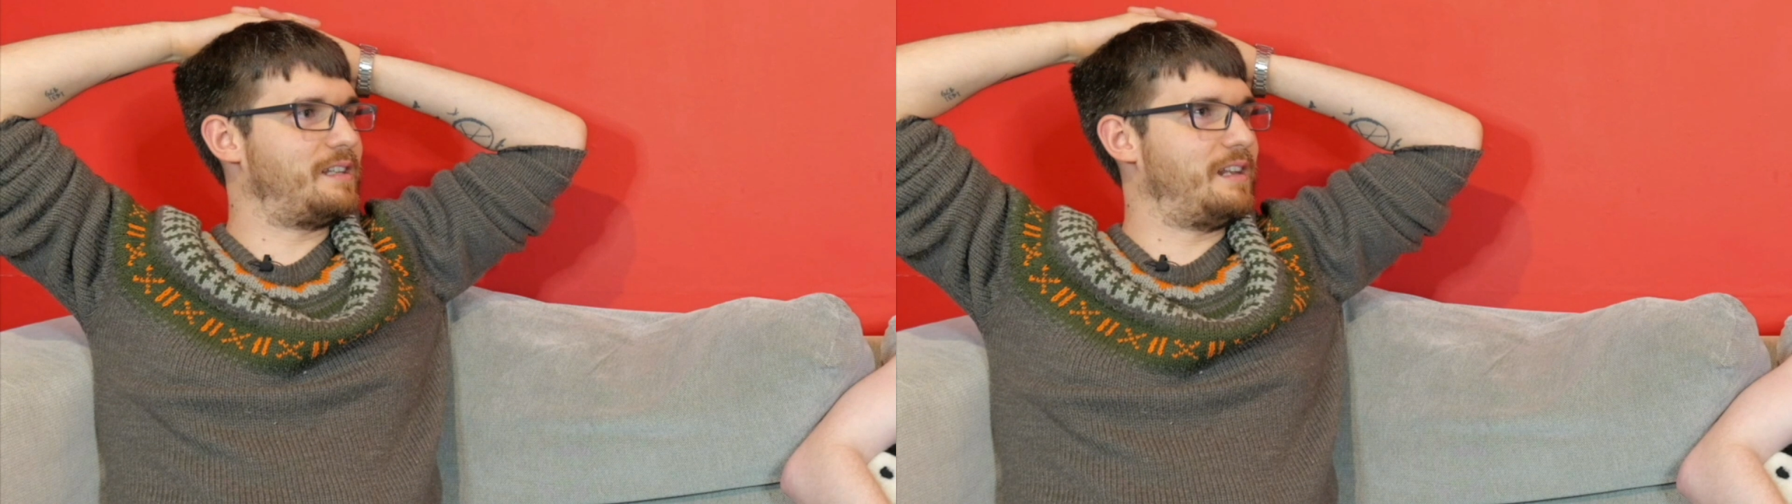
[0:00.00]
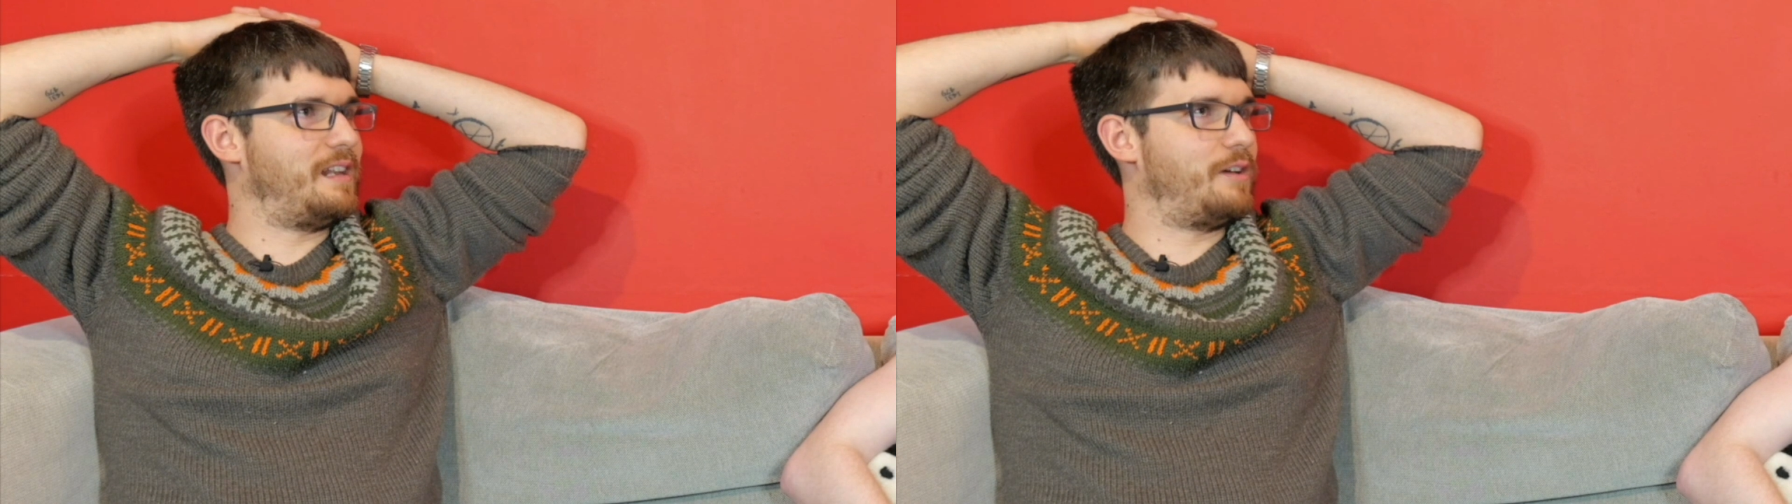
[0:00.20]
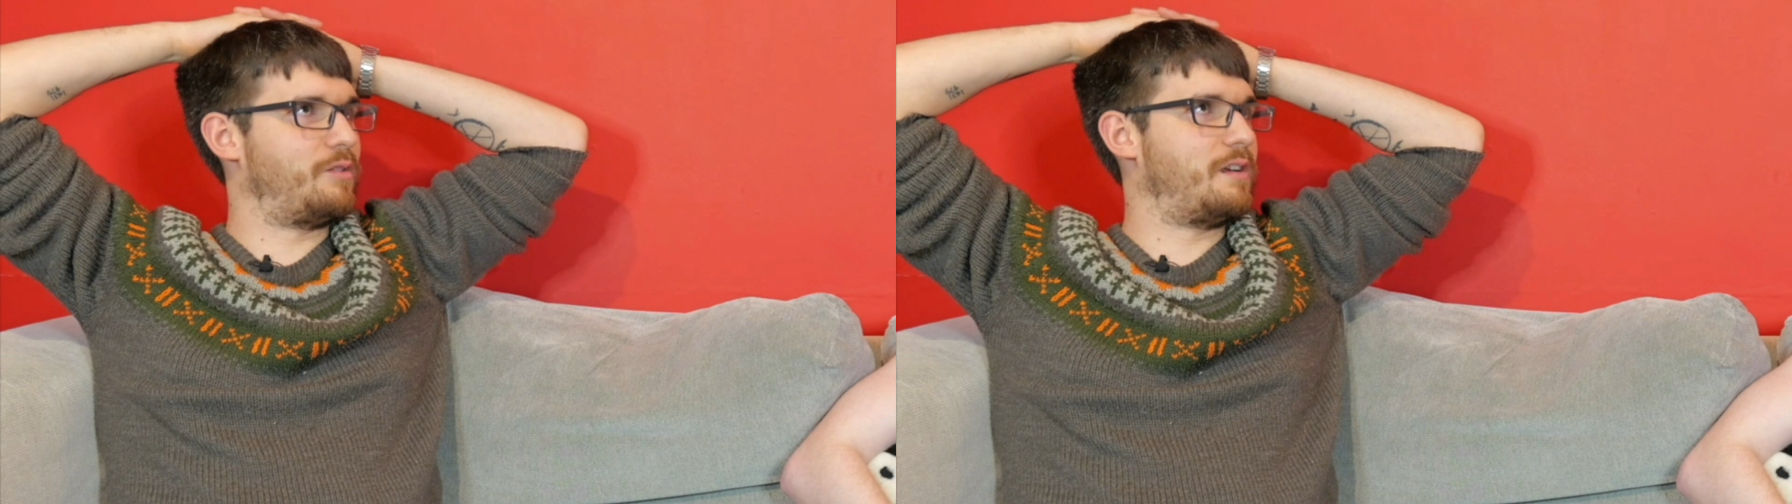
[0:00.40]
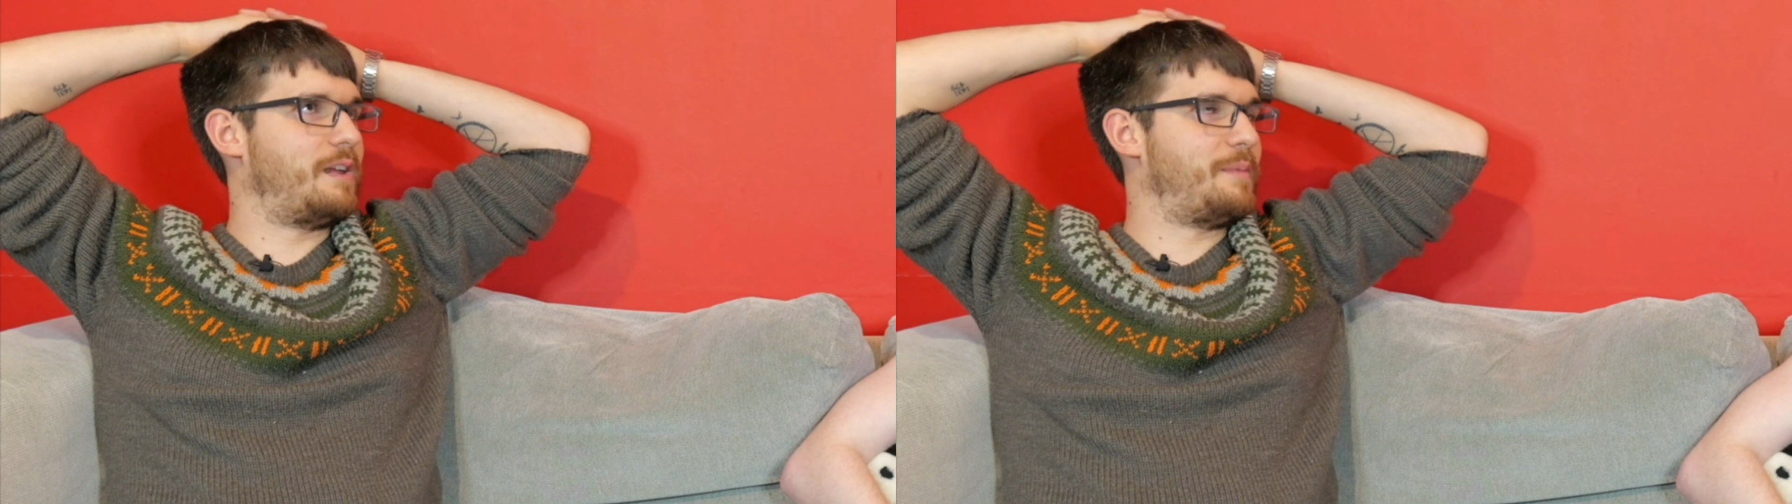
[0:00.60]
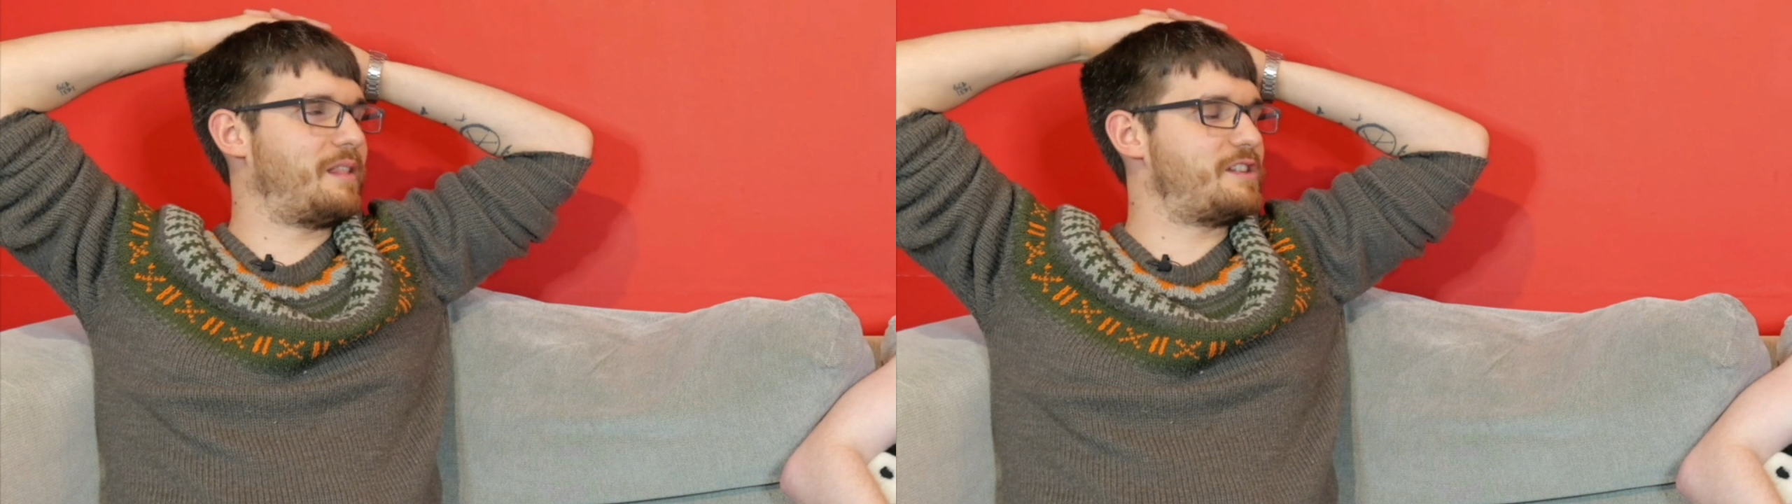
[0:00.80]
or
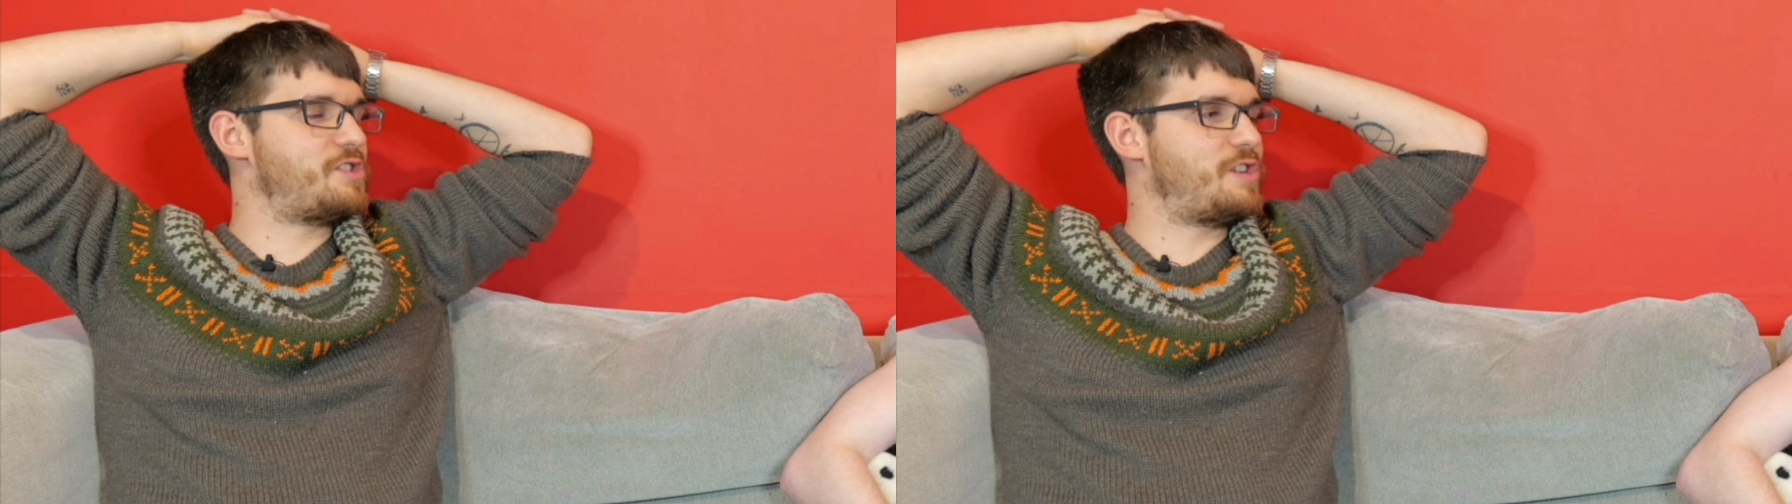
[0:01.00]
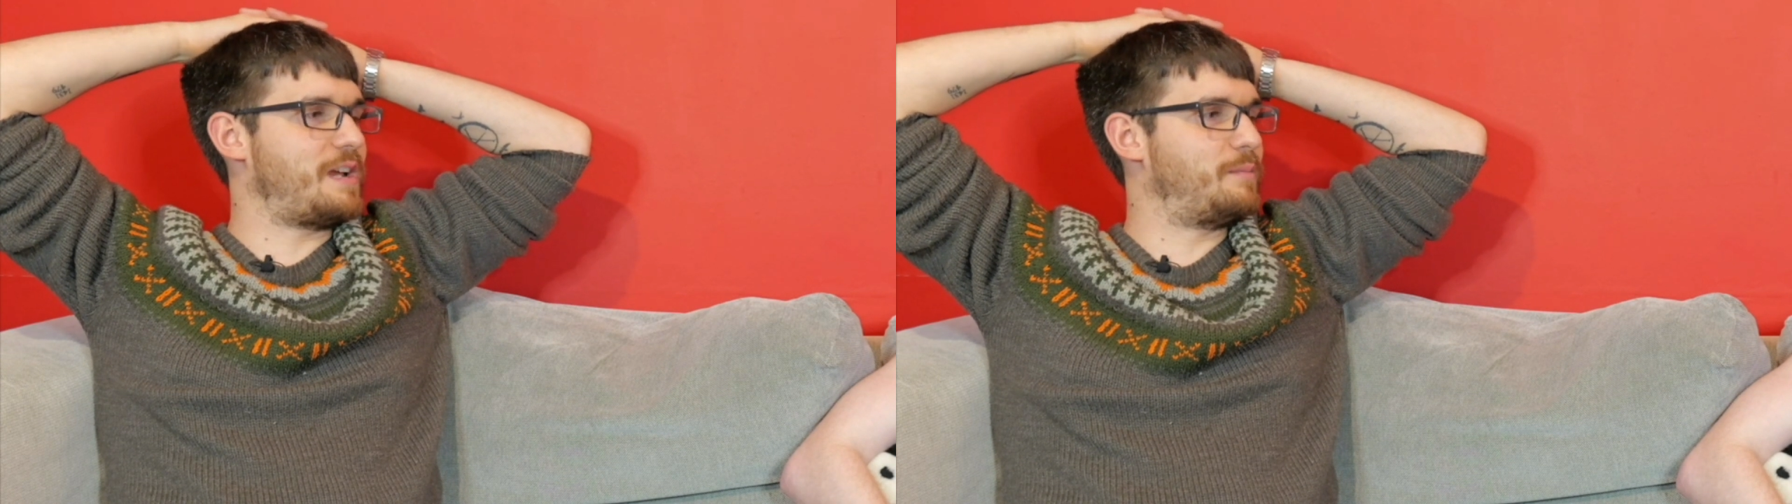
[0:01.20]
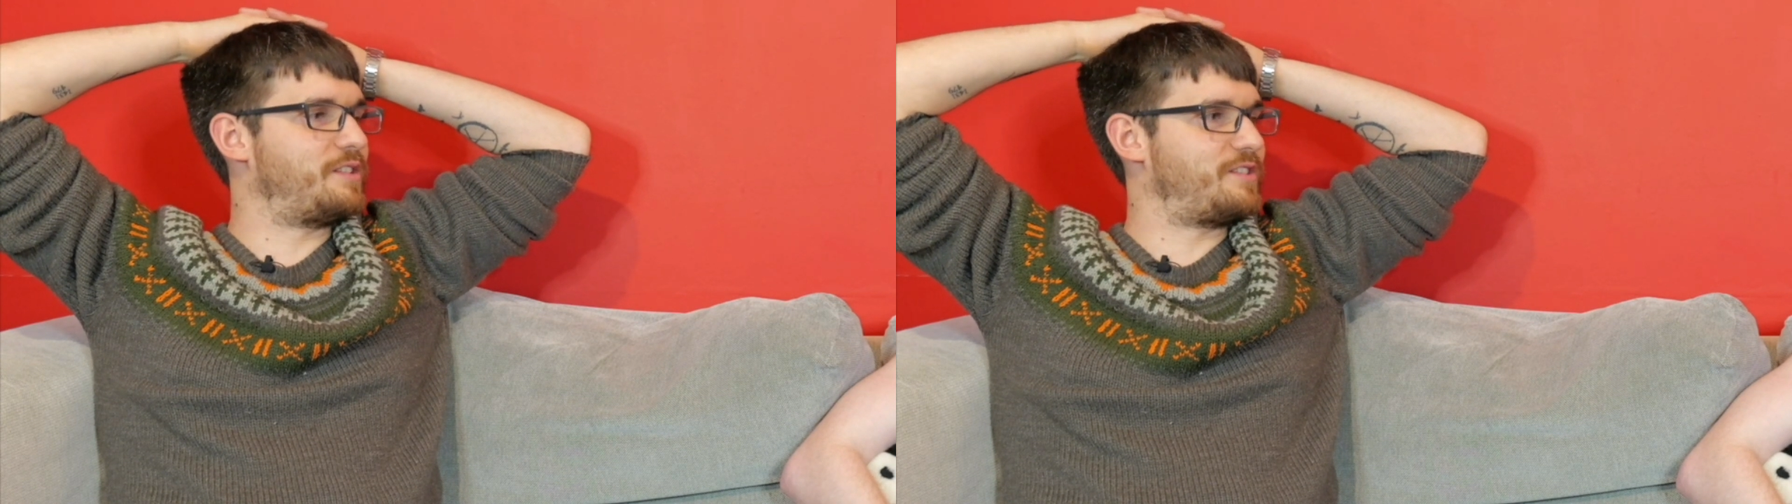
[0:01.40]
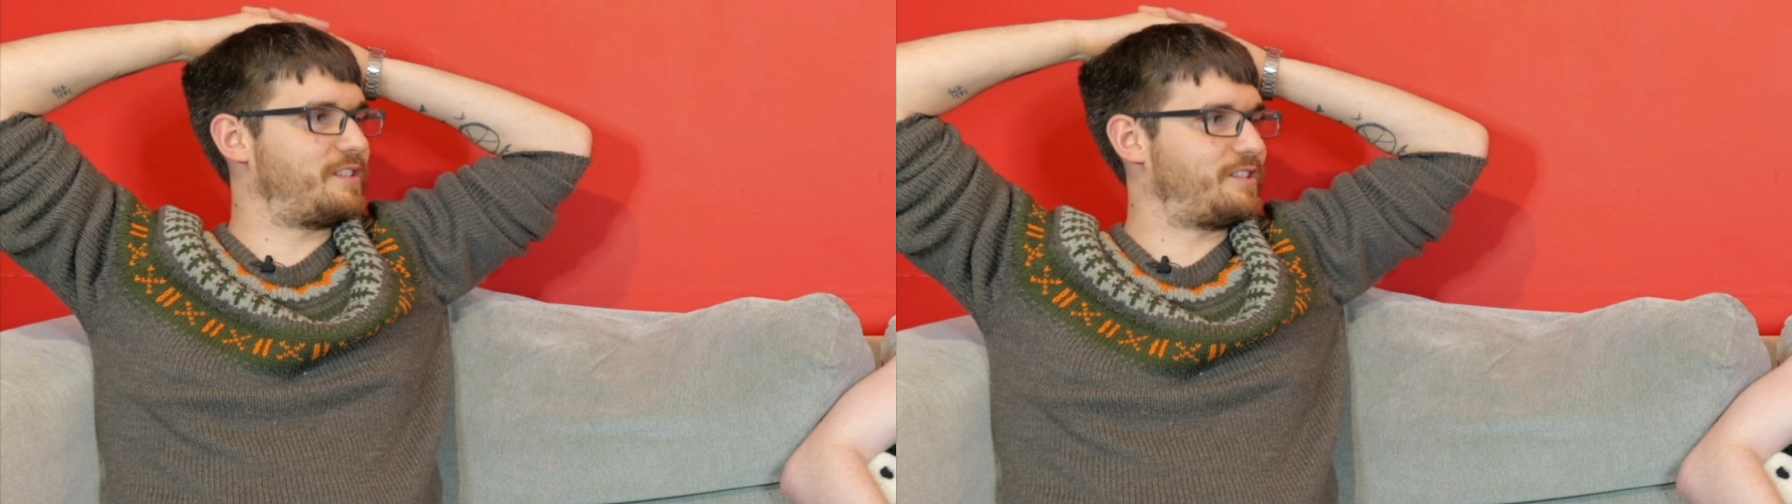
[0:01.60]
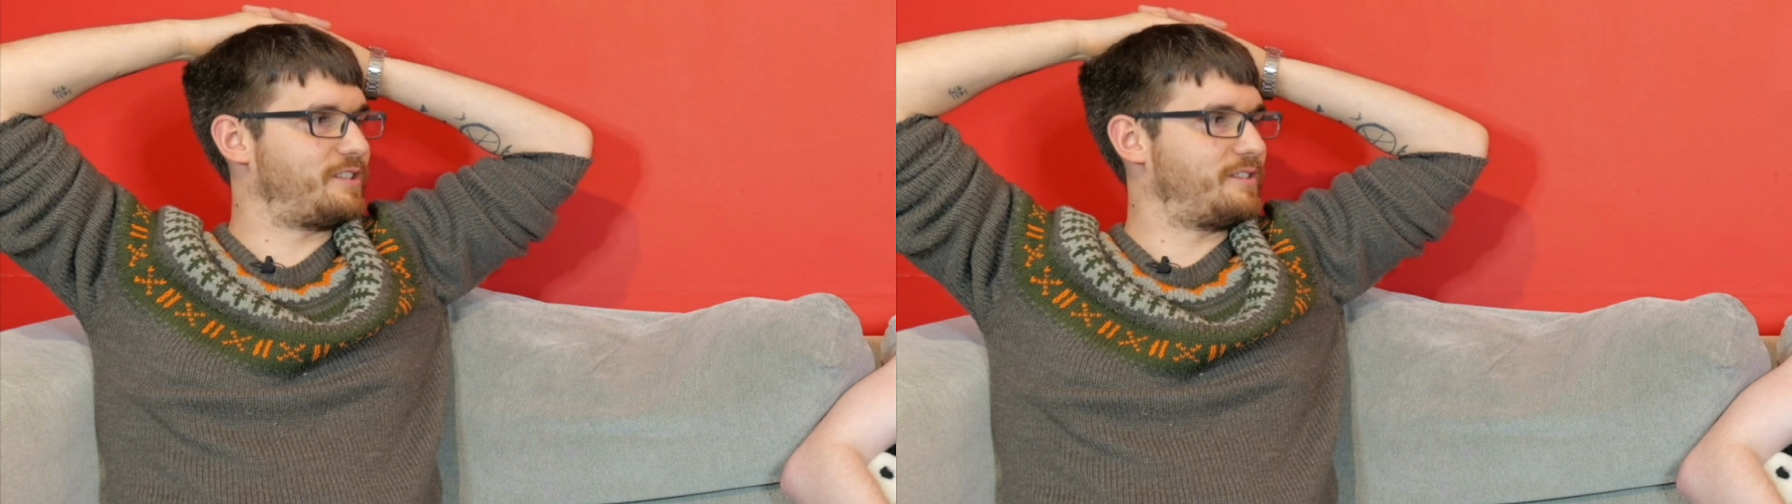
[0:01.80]
limitless
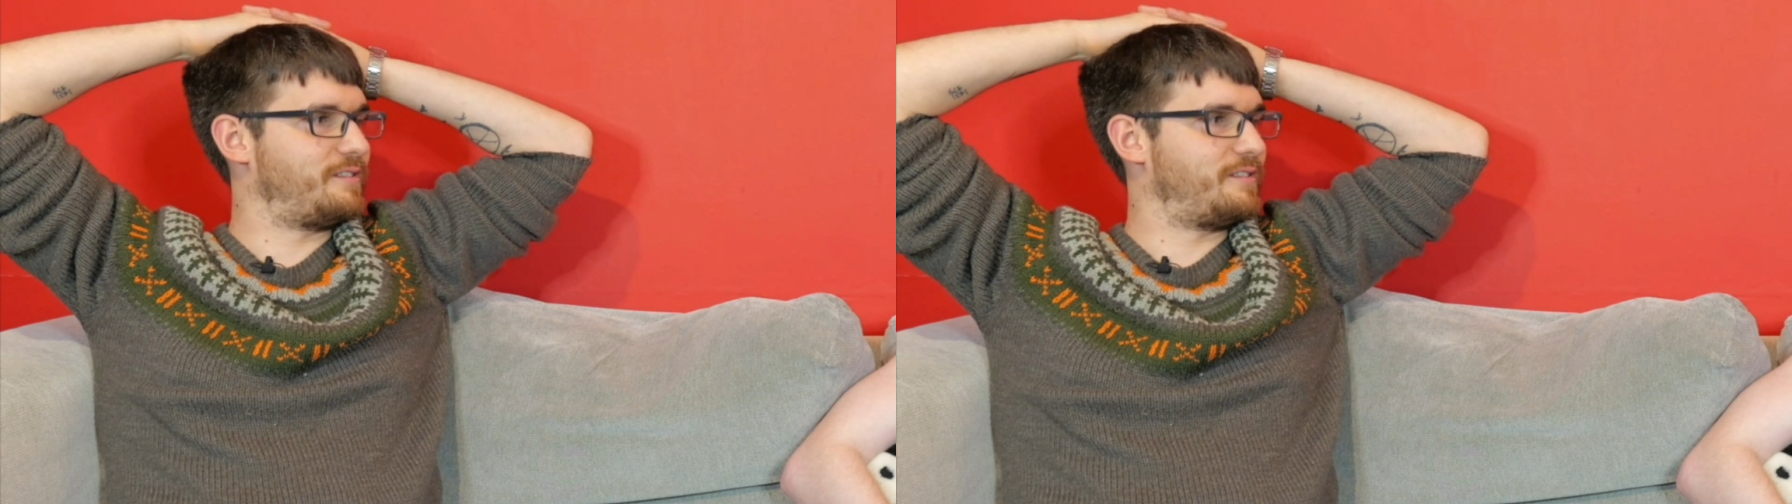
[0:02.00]
shamelessness.